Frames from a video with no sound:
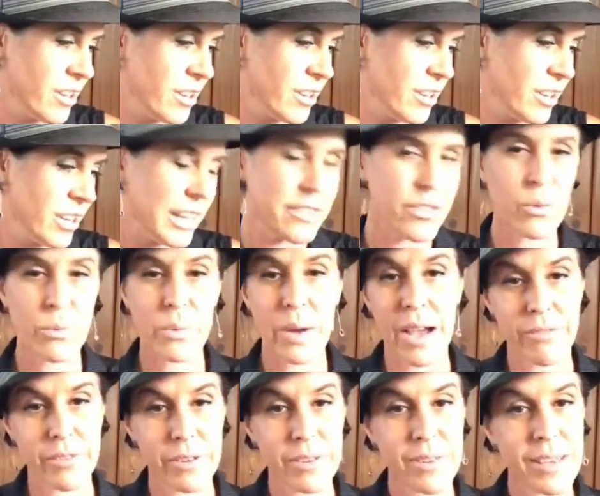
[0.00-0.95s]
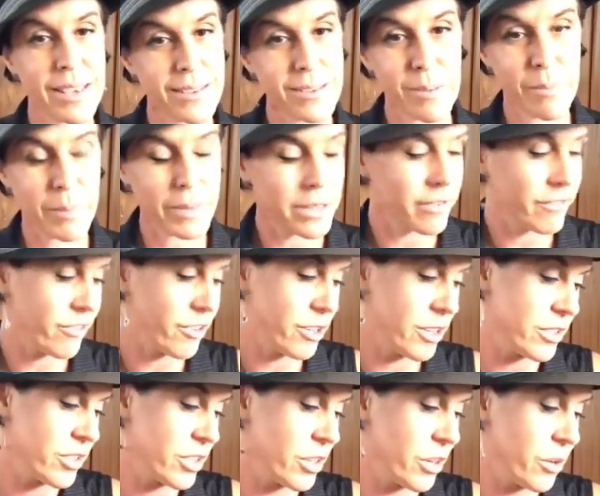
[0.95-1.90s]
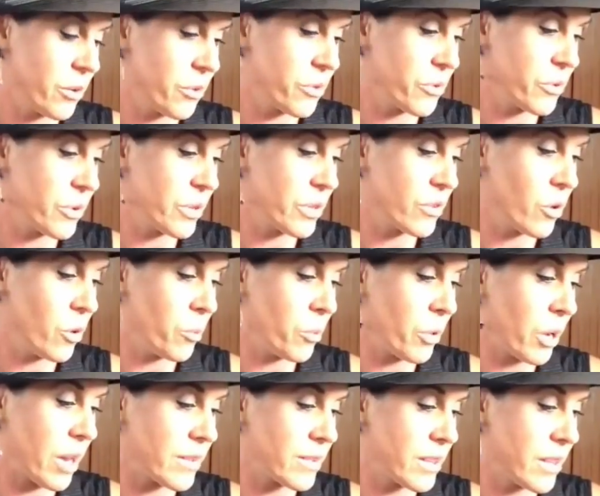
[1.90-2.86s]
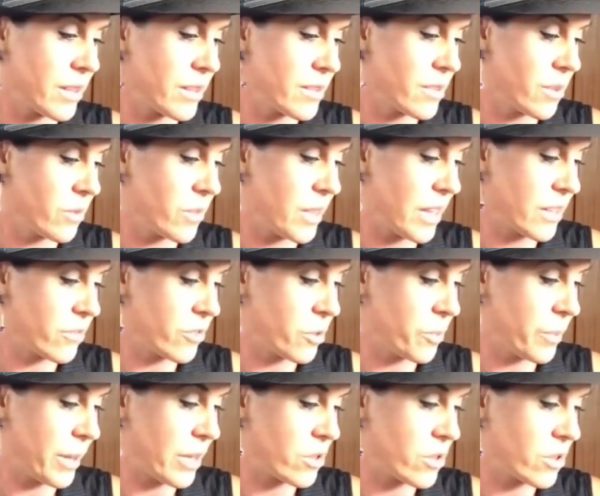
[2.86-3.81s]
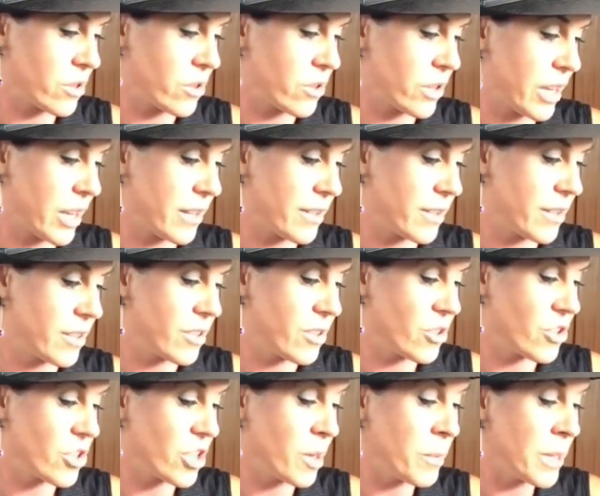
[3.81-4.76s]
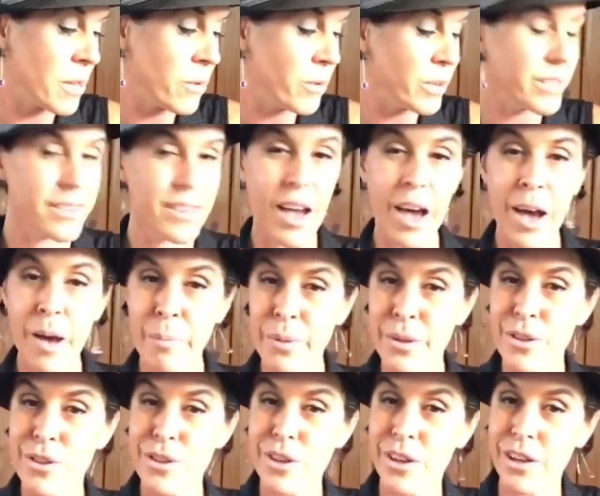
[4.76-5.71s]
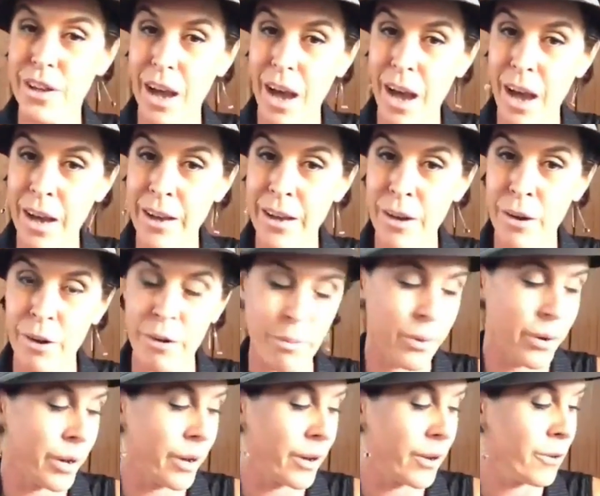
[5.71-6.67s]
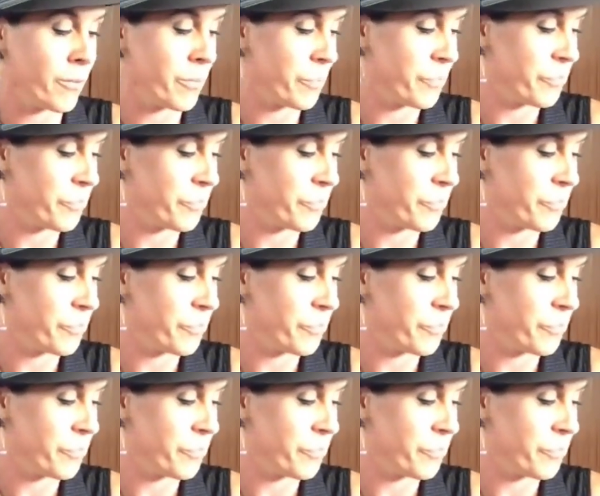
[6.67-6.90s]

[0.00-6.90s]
It's a raffle. It takes a minute for it to go through its whole process, so thanks for your patience, you guys. Jimmy, what's up in Chicago, bro?